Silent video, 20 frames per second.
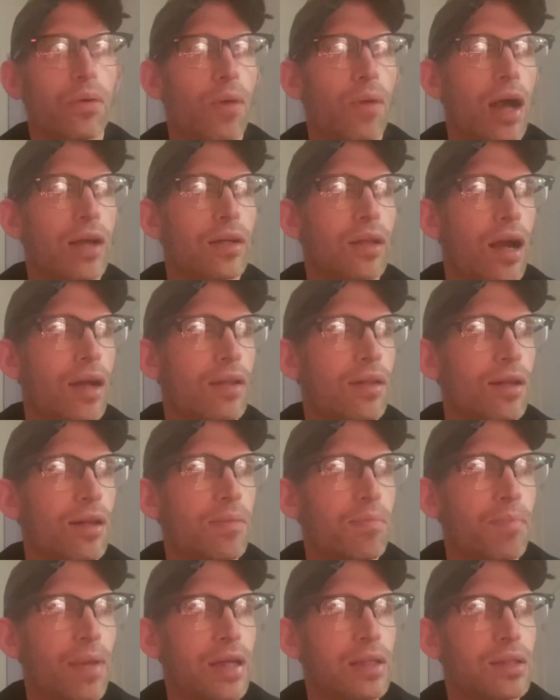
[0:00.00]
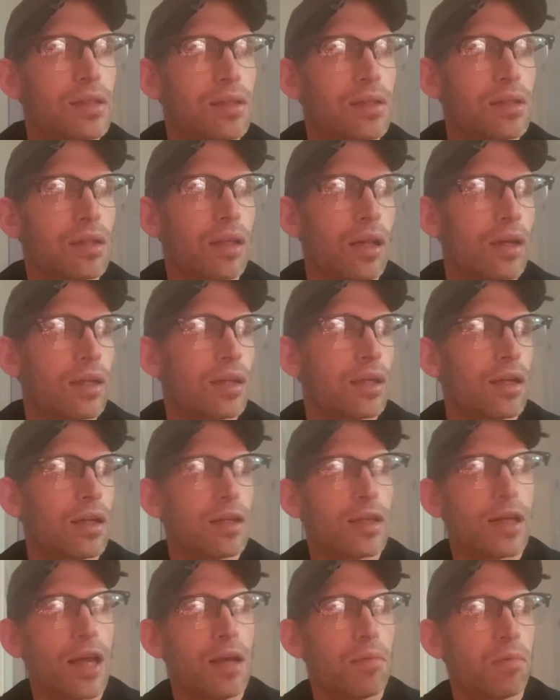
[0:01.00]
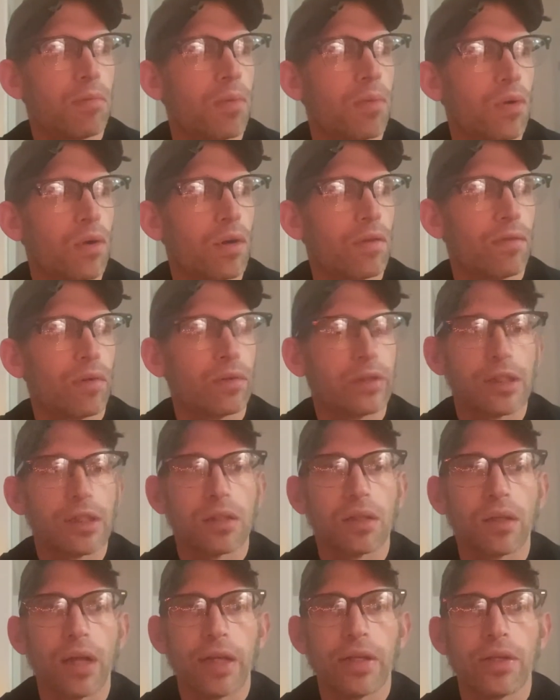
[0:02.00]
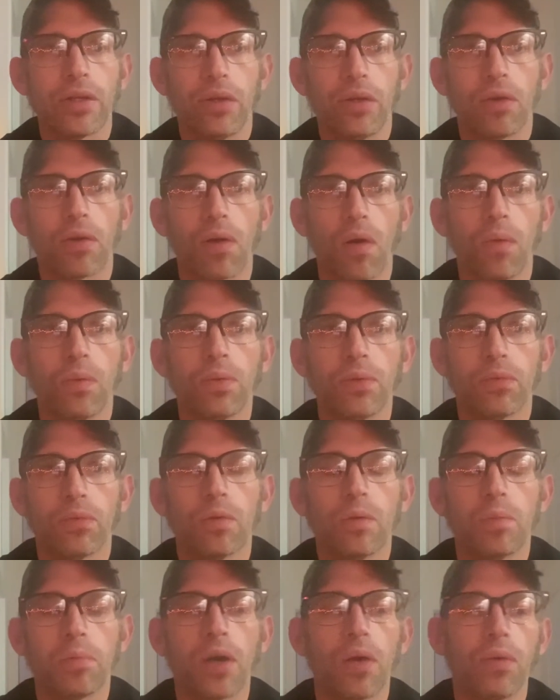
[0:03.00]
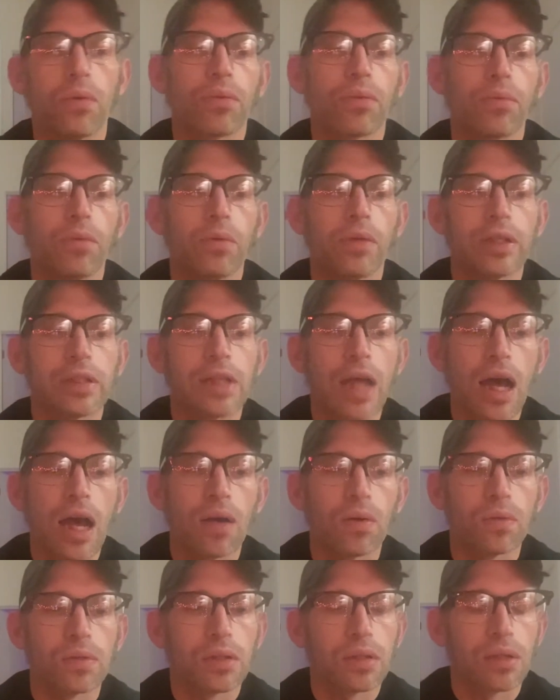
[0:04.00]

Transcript: I think Bates is like incapable of just letting your own group go through this house.